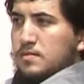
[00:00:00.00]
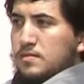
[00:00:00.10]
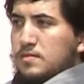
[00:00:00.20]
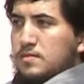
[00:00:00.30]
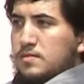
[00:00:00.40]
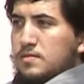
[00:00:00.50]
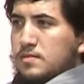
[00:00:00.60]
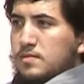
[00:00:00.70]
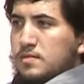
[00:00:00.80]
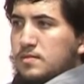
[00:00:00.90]

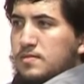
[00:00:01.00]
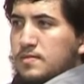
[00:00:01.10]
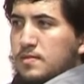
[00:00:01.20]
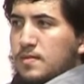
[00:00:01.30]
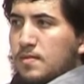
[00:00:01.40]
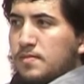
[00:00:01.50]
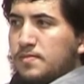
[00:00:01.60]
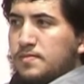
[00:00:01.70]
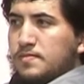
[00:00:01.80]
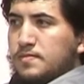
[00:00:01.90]

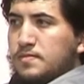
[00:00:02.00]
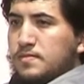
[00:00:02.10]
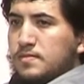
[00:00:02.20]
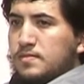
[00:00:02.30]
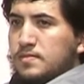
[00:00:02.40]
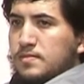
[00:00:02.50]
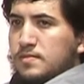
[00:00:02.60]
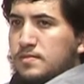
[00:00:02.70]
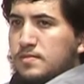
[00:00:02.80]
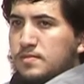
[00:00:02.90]

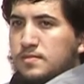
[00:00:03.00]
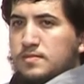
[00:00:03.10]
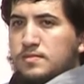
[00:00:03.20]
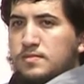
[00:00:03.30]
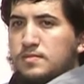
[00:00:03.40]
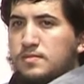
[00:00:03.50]
The person shown says nothing.